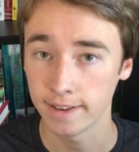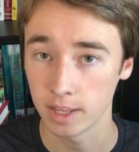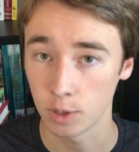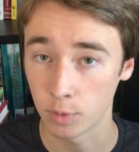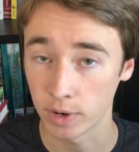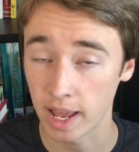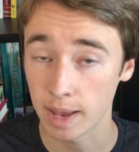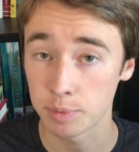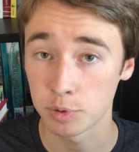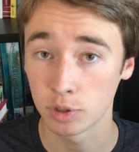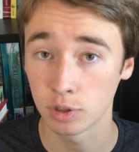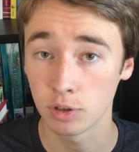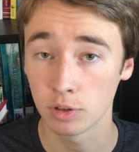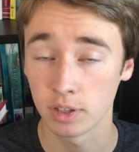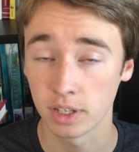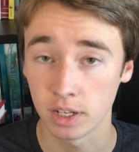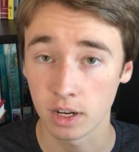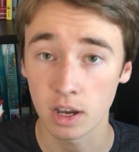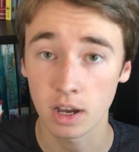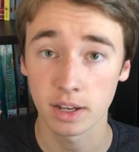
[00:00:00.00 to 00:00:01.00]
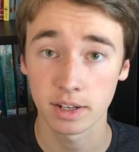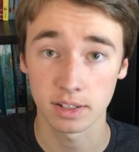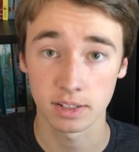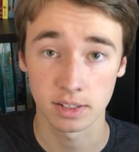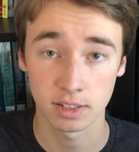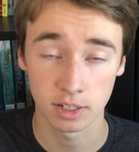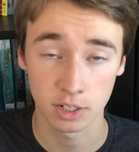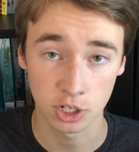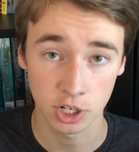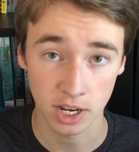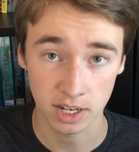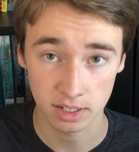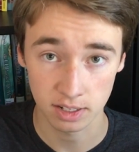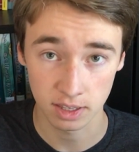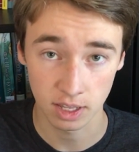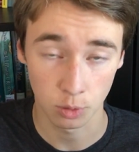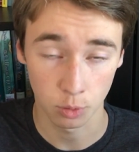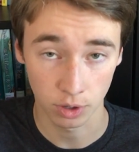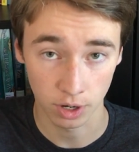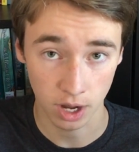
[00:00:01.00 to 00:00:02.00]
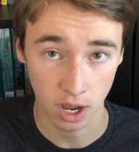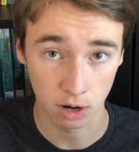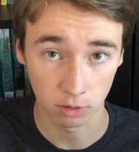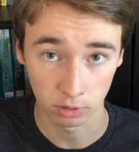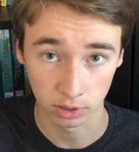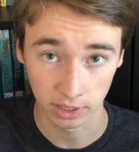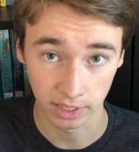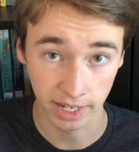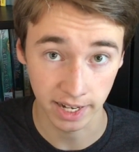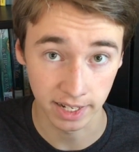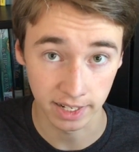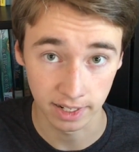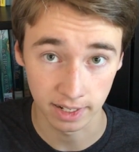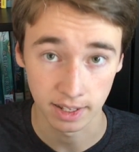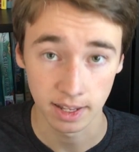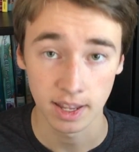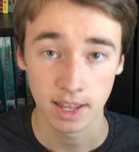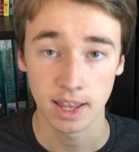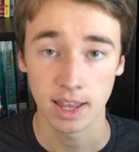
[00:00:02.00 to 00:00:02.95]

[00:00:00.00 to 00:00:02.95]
it would absolutely not suggest they were not related,